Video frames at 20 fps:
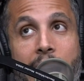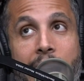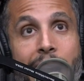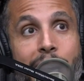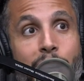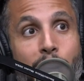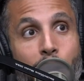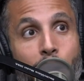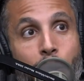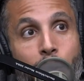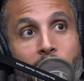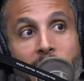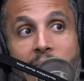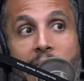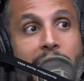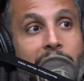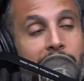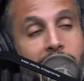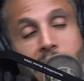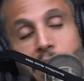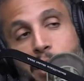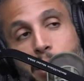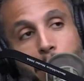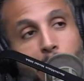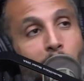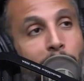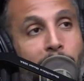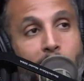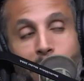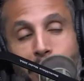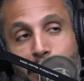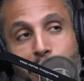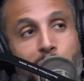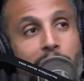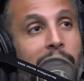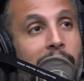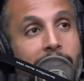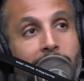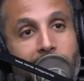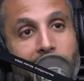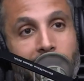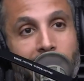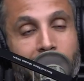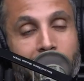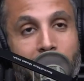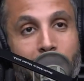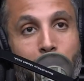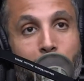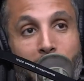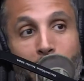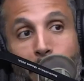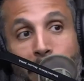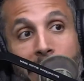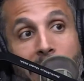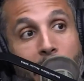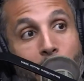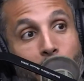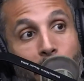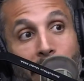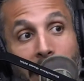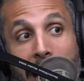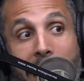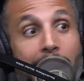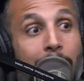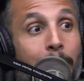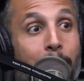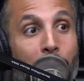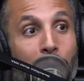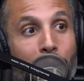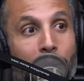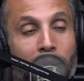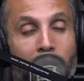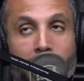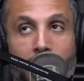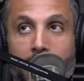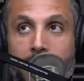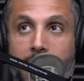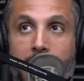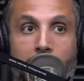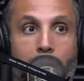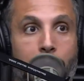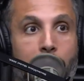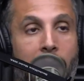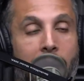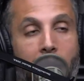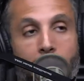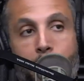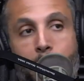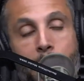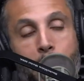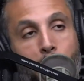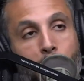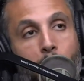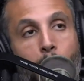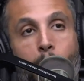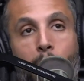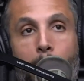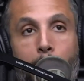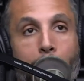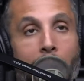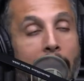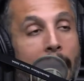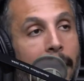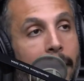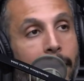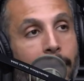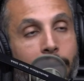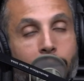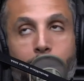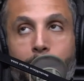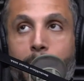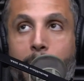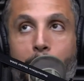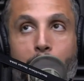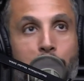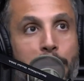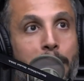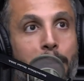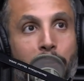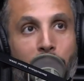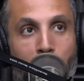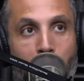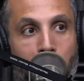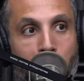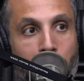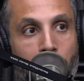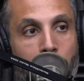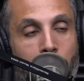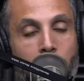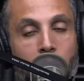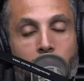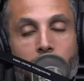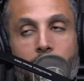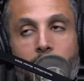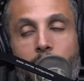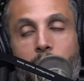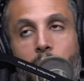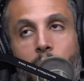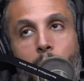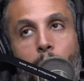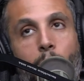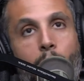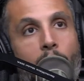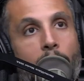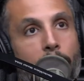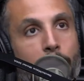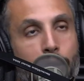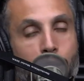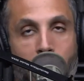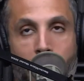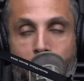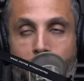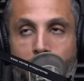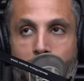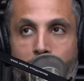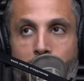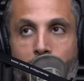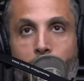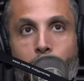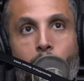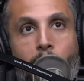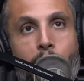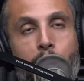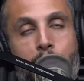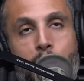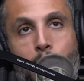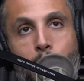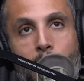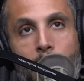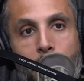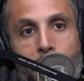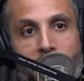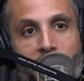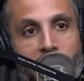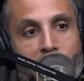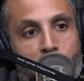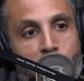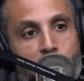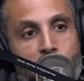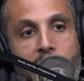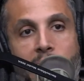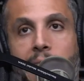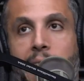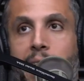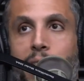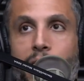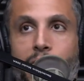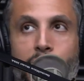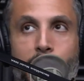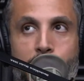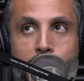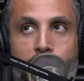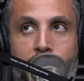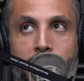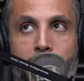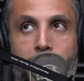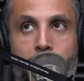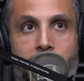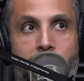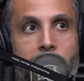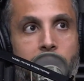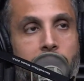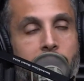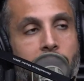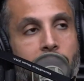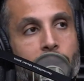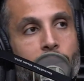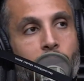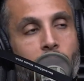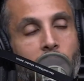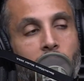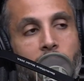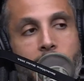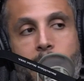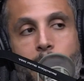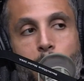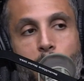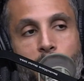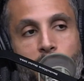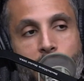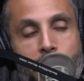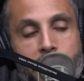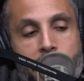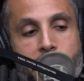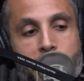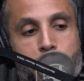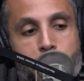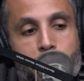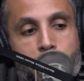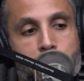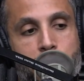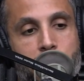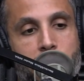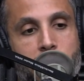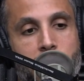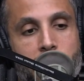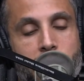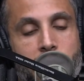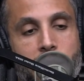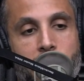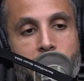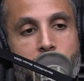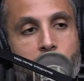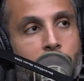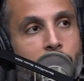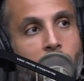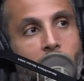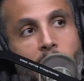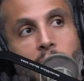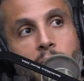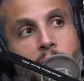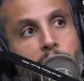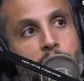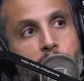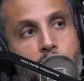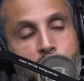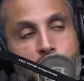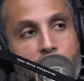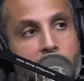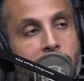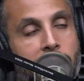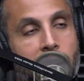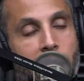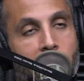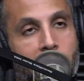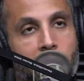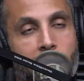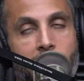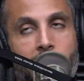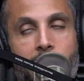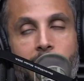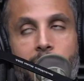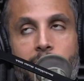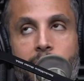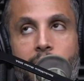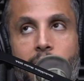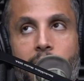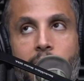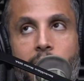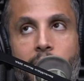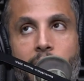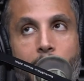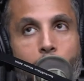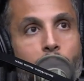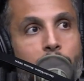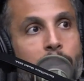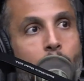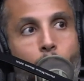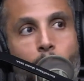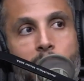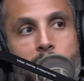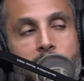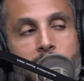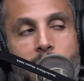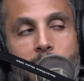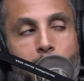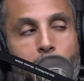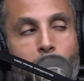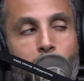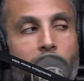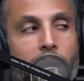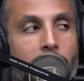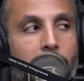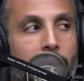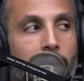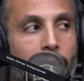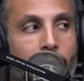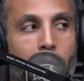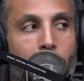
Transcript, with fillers: I knew that I could teach them all the other shit. Mm -hmm. But when they were likable, I was like, man, people are going to want to buy memberships from you. They're going to want to train with you. They're going to want to show up. If they check into the gym and you're a likable front desk person, they're going to love checking in. Uh, that was always the number one. It's, it's